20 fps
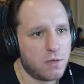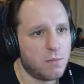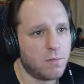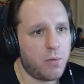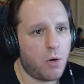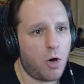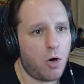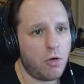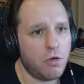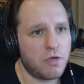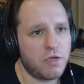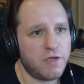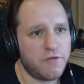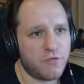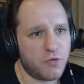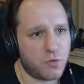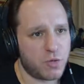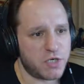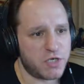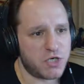Paul
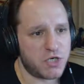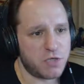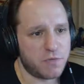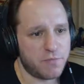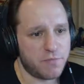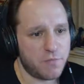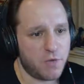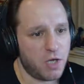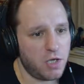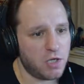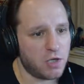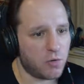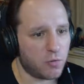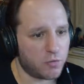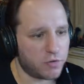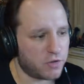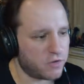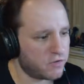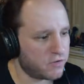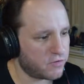Liberich,
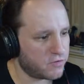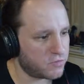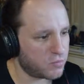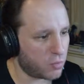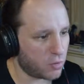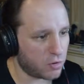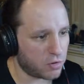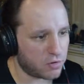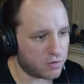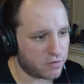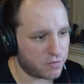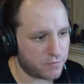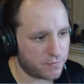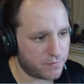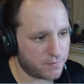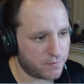alone in this world.